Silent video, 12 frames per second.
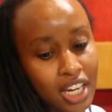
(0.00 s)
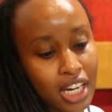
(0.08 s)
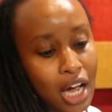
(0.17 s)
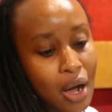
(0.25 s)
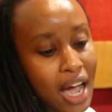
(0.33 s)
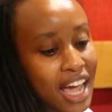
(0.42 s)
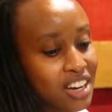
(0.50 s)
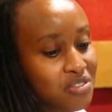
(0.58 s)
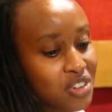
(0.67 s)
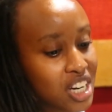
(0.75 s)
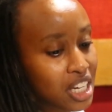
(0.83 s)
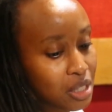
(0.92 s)
Now, I had
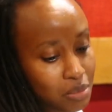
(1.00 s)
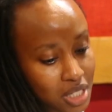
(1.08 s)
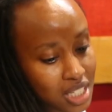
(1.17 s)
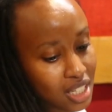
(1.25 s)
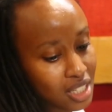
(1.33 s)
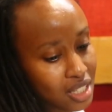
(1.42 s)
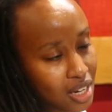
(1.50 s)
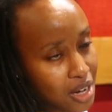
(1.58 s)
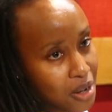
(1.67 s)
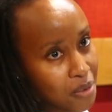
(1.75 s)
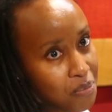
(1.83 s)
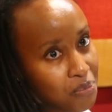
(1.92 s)
very limited
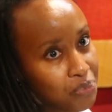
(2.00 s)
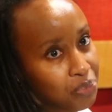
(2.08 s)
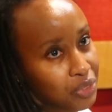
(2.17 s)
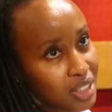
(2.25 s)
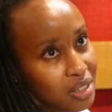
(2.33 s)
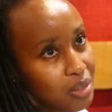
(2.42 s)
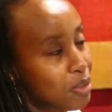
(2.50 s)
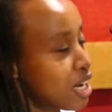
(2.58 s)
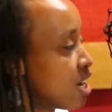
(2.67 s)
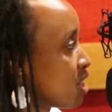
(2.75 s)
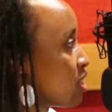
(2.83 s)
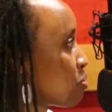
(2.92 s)

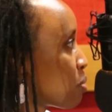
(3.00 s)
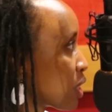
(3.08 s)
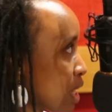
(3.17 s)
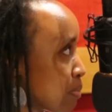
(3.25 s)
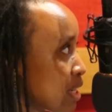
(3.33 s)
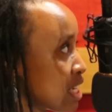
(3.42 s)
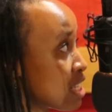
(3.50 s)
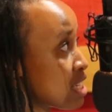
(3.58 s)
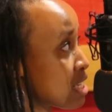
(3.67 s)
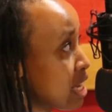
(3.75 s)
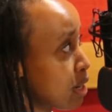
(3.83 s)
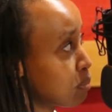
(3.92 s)
pocket money at
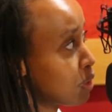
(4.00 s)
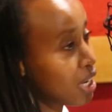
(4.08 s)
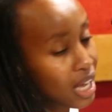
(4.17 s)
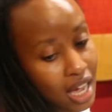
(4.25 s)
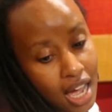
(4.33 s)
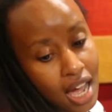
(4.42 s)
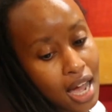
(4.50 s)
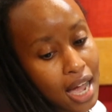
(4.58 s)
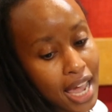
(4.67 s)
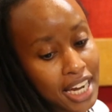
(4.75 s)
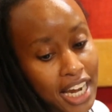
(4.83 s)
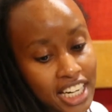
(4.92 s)
the time,
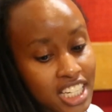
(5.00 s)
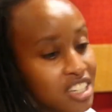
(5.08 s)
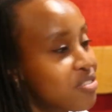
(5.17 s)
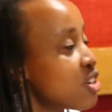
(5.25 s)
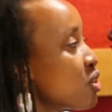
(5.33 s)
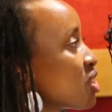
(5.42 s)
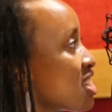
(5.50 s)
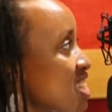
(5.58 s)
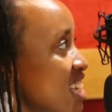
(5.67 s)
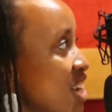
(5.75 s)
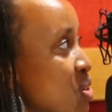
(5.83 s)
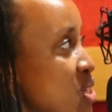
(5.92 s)
and I didn't even know
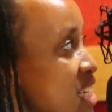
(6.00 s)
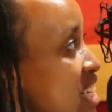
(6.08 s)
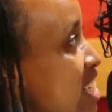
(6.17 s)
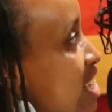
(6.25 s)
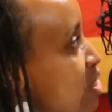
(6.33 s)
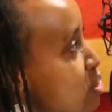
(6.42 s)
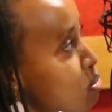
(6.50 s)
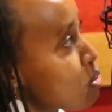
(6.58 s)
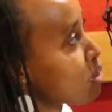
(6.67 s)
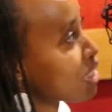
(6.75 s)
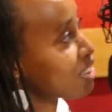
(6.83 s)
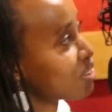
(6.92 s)
this guy was related to me,
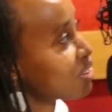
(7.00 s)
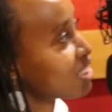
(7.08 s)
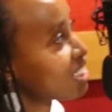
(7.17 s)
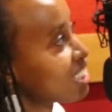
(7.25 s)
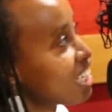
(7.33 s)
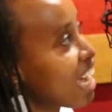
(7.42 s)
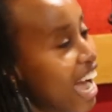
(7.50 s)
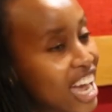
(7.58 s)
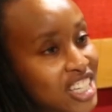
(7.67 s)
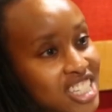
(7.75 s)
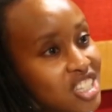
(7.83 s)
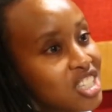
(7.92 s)
by the way.